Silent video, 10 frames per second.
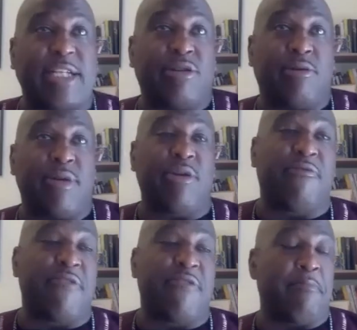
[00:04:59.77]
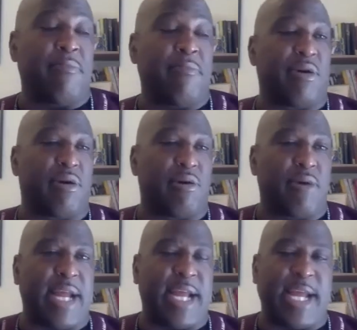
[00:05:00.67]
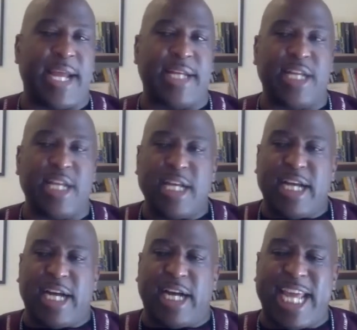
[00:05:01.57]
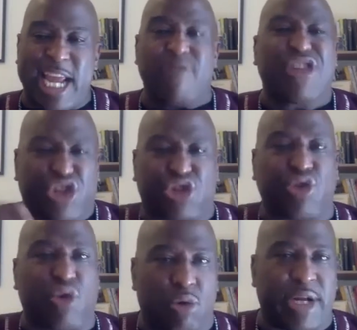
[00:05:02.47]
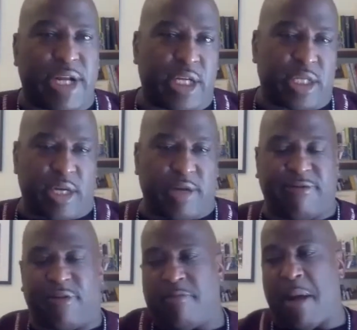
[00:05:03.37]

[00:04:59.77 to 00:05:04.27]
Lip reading: during November and hearing stories from my